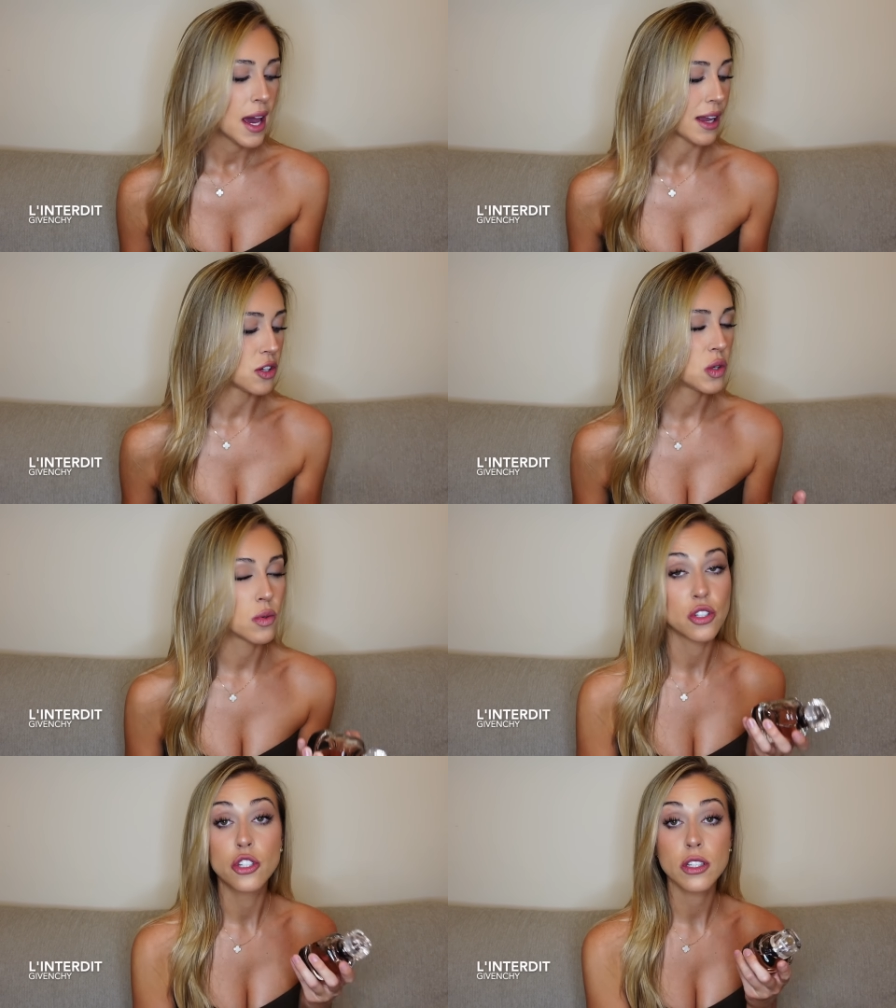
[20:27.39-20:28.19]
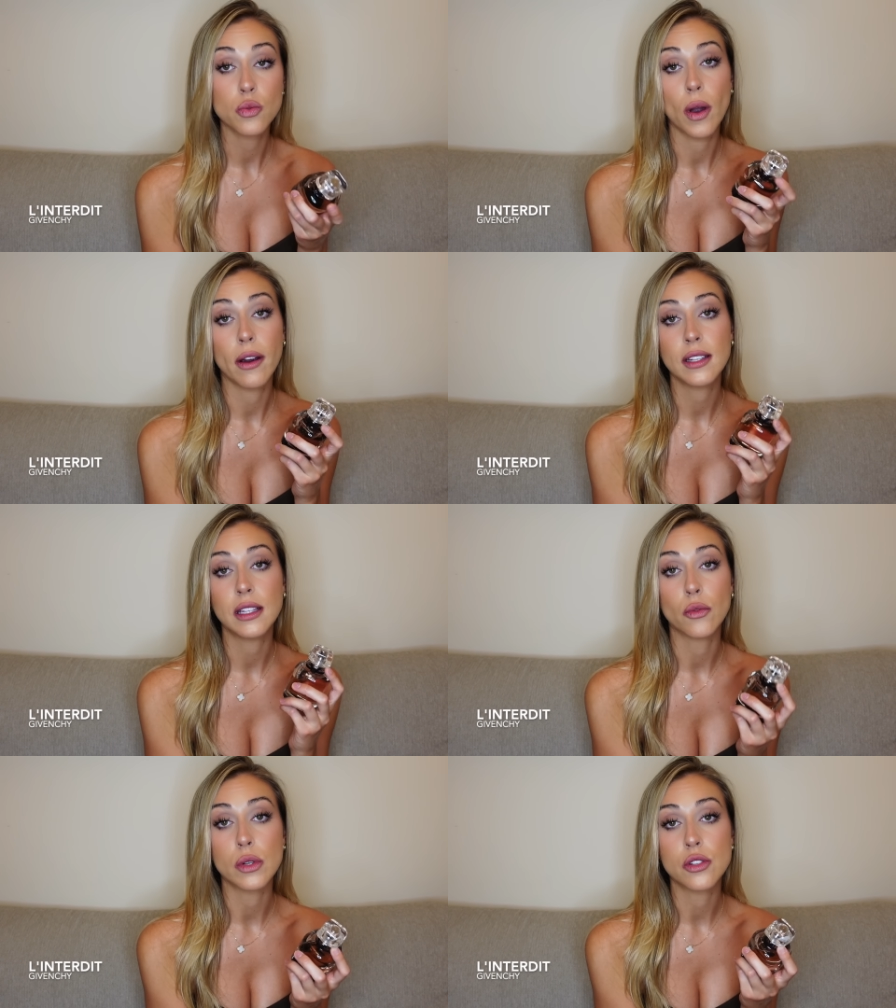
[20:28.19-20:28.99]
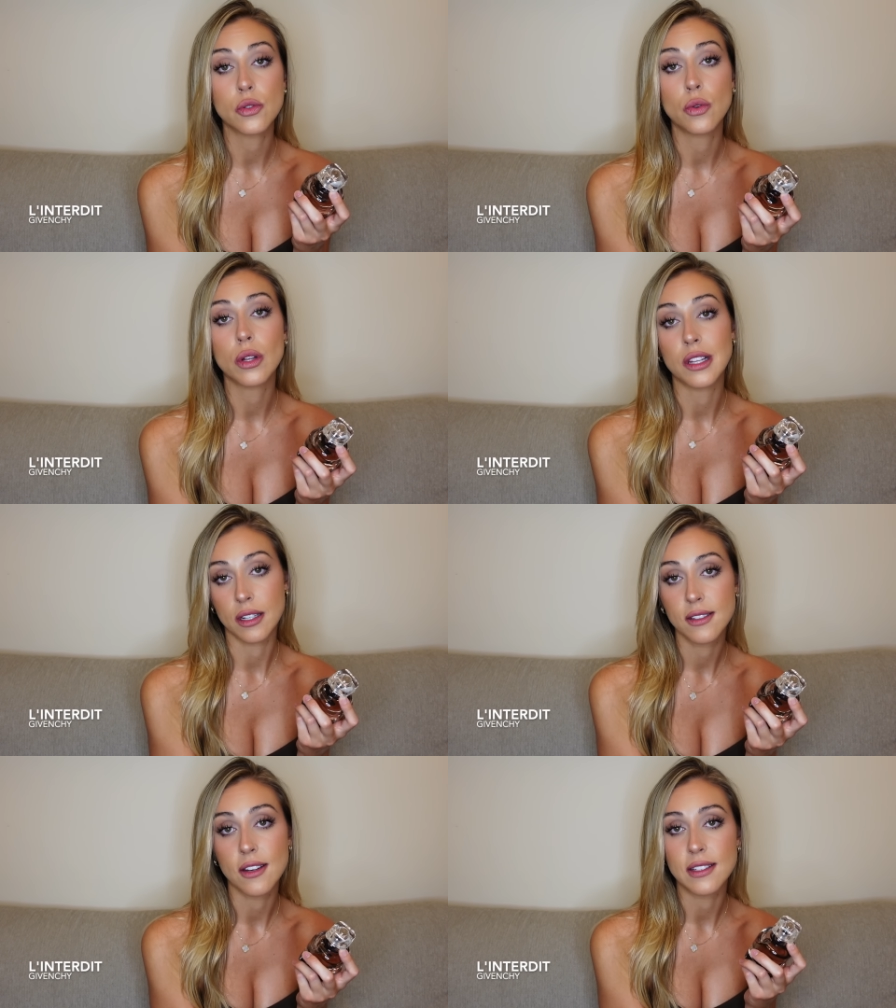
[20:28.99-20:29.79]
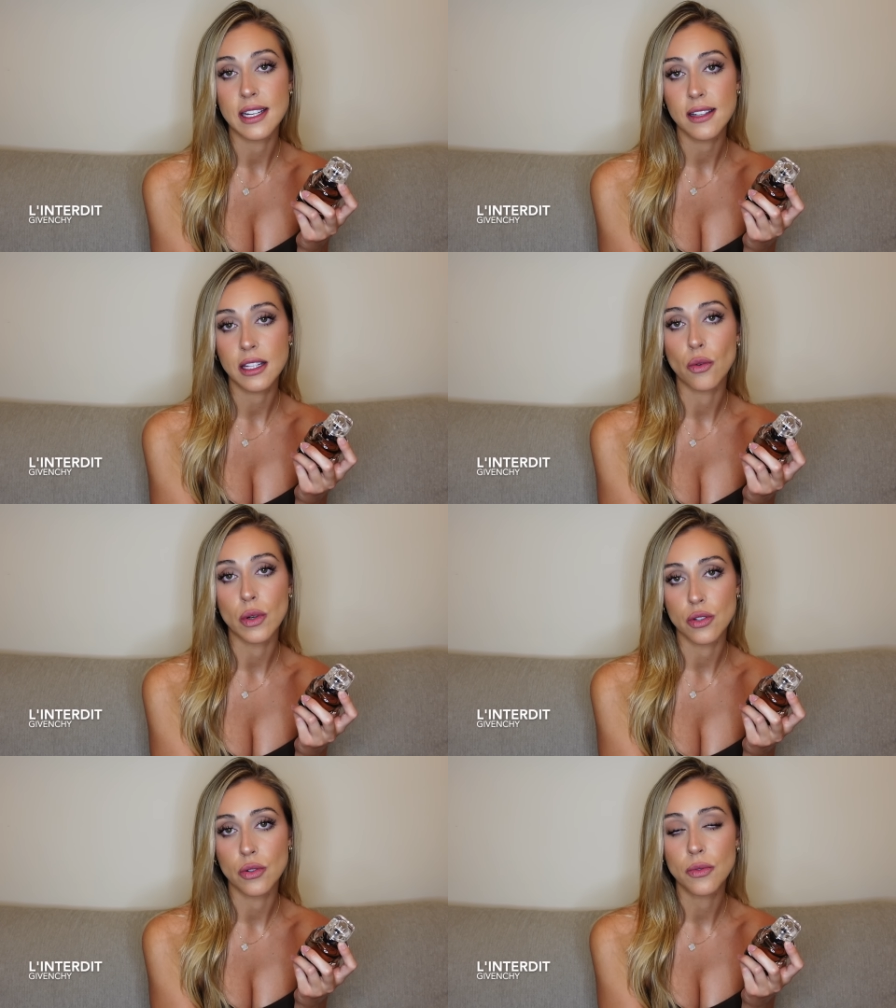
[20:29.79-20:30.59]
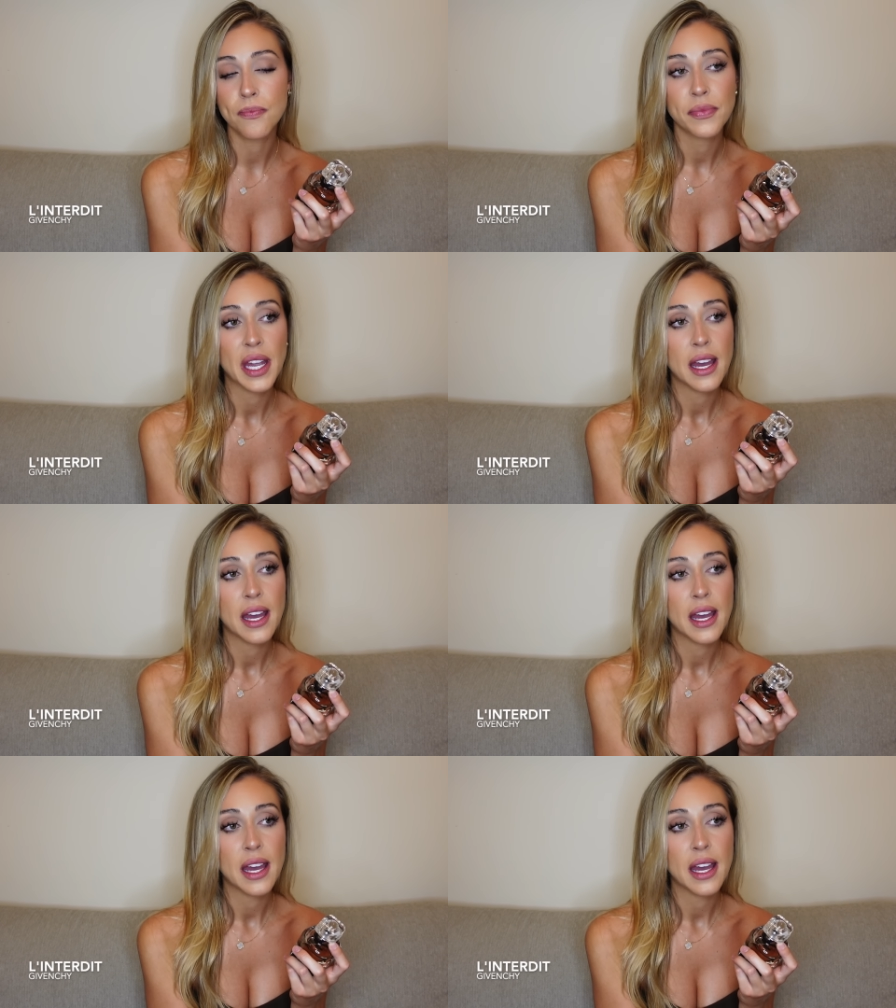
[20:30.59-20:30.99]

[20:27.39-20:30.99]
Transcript: And she was just wearing the original L'Interdit, the original.